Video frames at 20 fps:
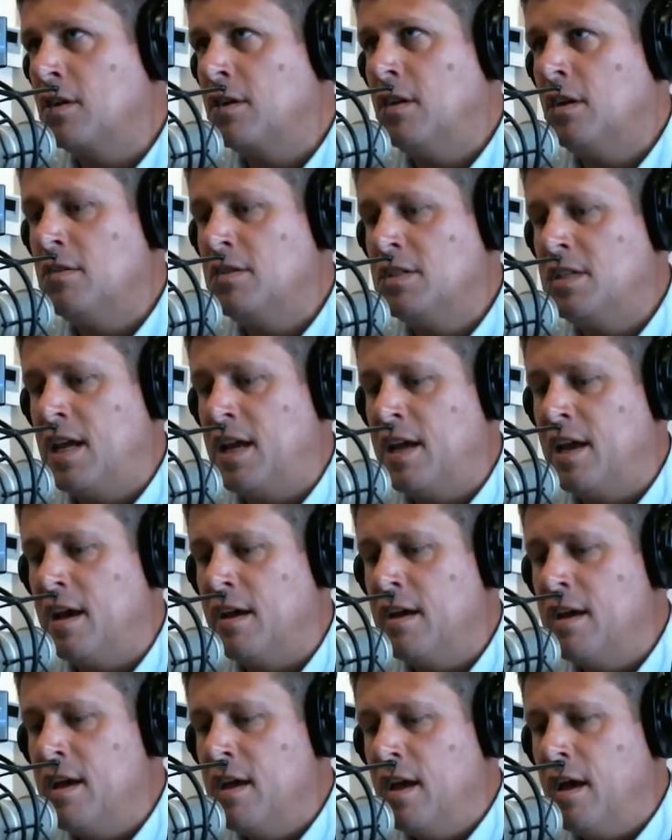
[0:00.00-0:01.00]
There's
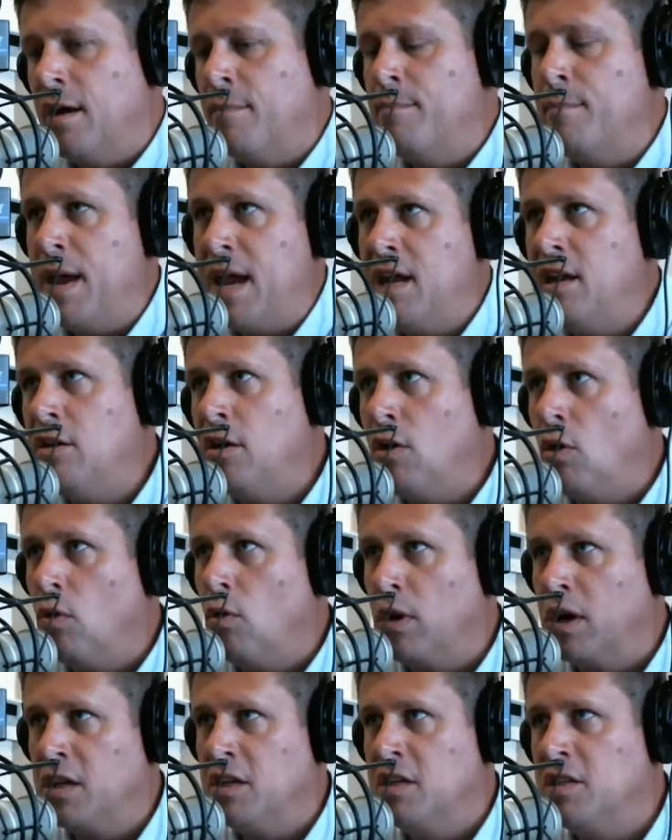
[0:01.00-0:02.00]
a Maine
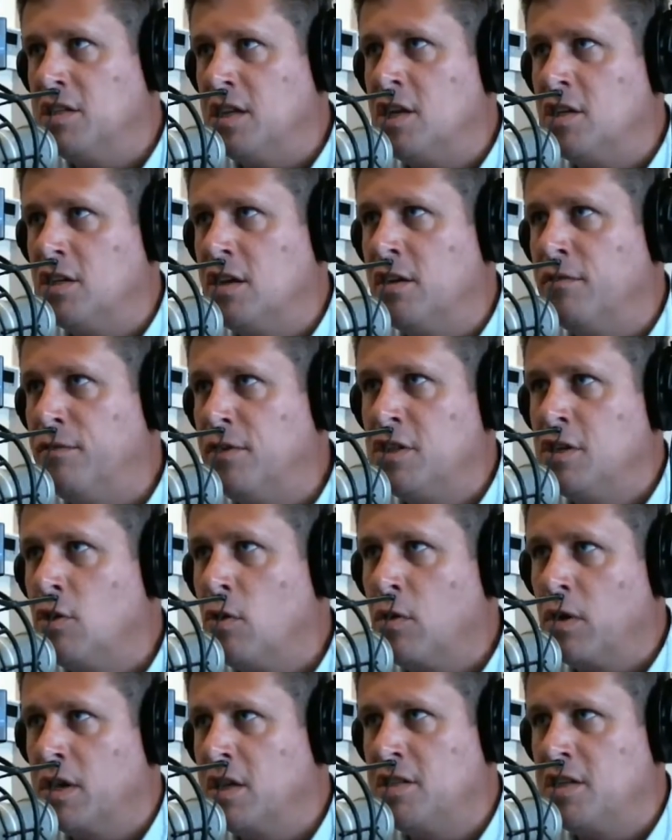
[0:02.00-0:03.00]
organization, a fishing
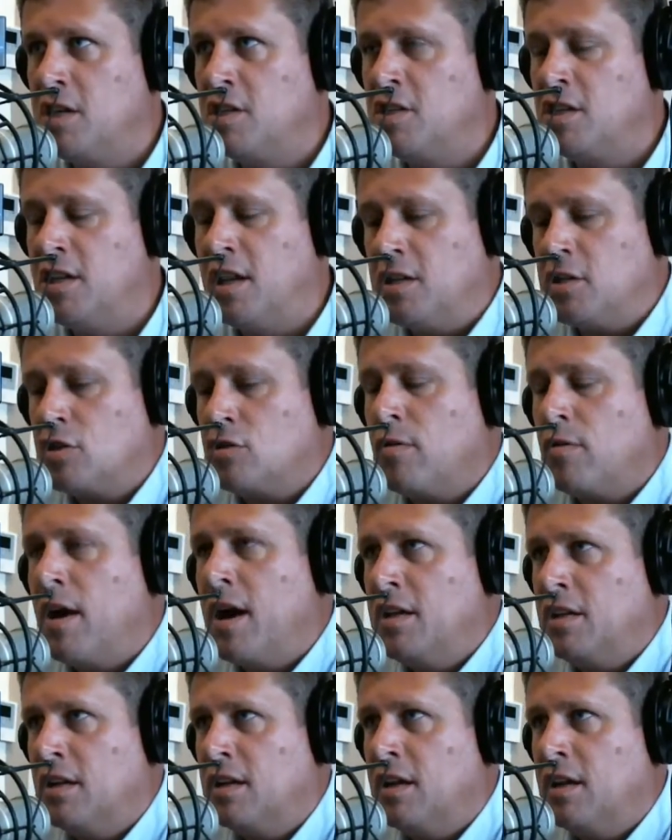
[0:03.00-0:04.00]
organization, that is
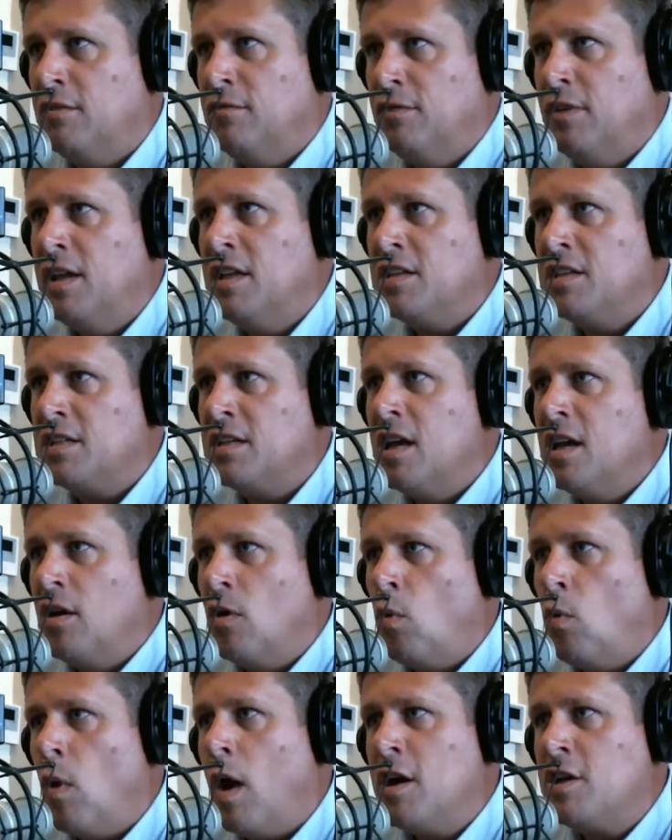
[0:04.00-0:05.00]
trying to convince
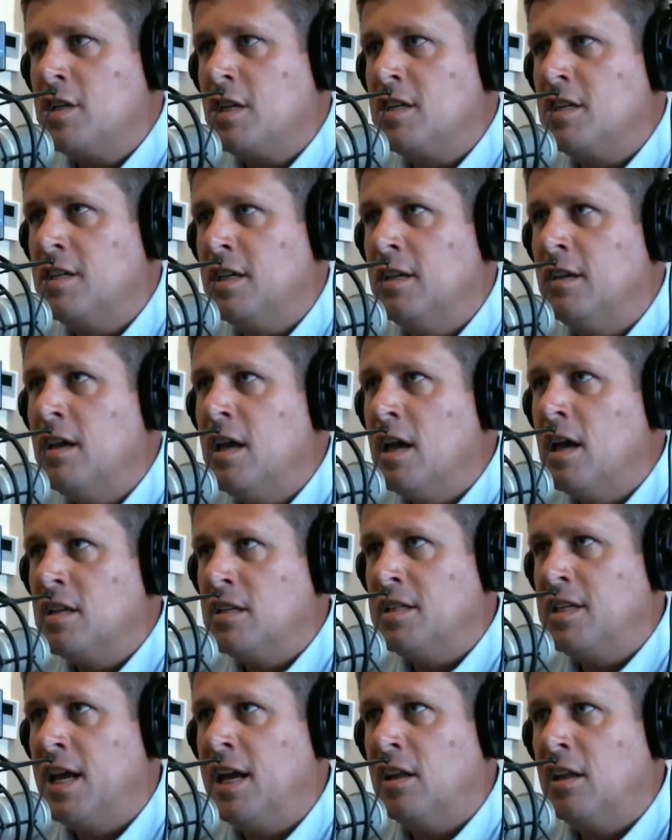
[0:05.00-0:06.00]
Washington
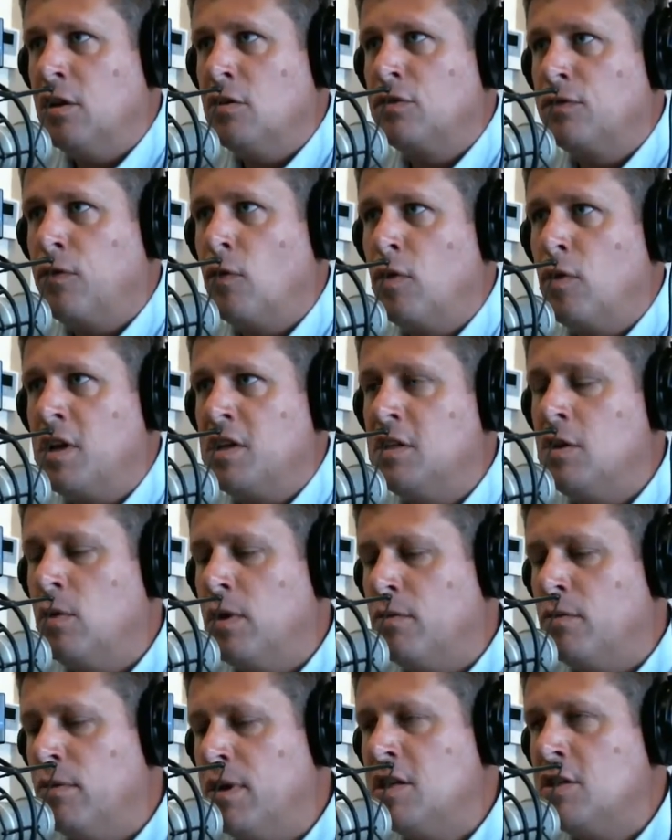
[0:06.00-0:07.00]
to take those 42
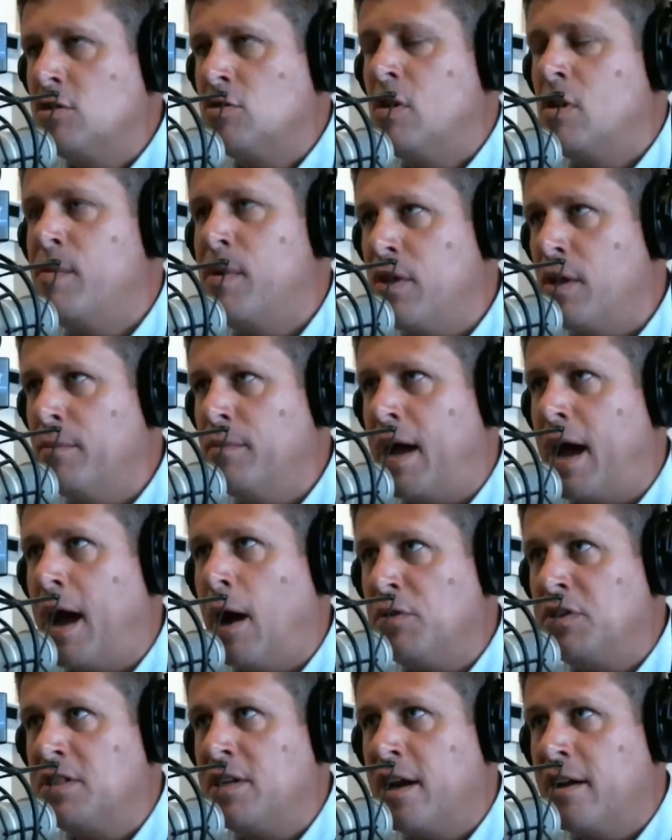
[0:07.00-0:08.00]
and redistribute them
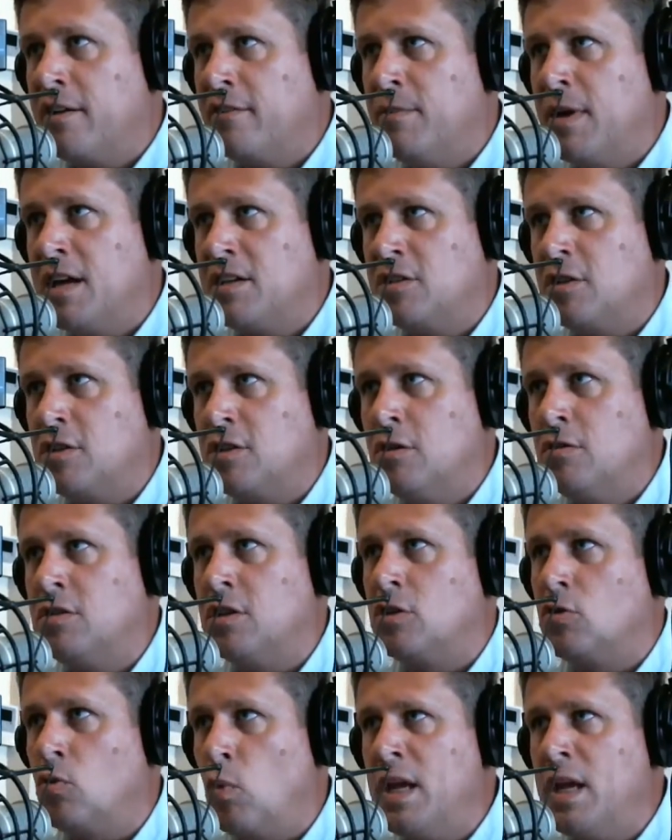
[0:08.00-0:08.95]
outside of Massachusetts.